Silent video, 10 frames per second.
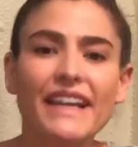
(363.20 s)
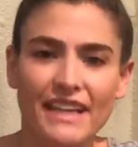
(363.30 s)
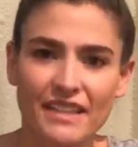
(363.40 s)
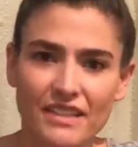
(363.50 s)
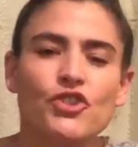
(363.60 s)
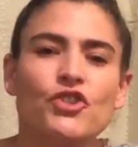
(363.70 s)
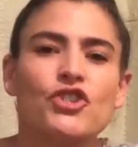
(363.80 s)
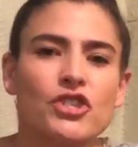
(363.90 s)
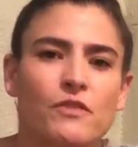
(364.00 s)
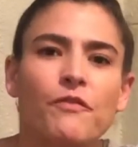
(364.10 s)
it. You
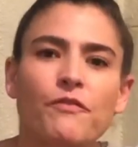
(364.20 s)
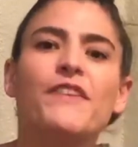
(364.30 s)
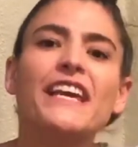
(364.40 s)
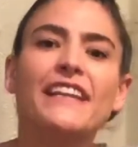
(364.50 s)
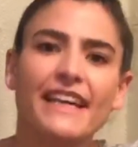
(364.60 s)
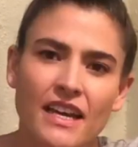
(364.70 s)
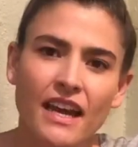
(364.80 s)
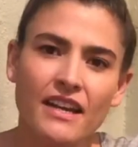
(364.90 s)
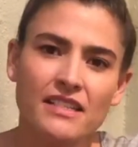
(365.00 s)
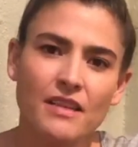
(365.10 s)
just feel it.
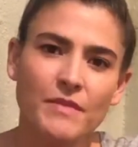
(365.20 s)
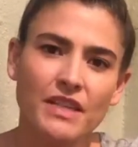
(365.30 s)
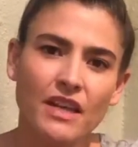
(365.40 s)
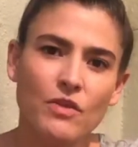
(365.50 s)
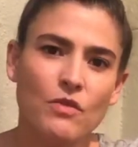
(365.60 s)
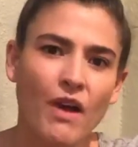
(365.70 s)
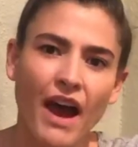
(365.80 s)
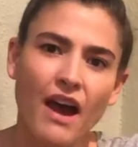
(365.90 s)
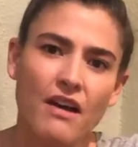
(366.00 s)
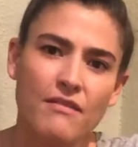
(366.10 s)
And it's something that you don't
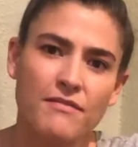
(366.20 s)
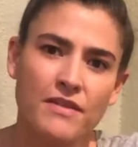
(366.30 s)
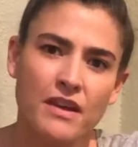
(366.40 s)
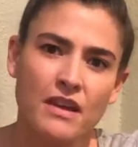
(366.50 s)
have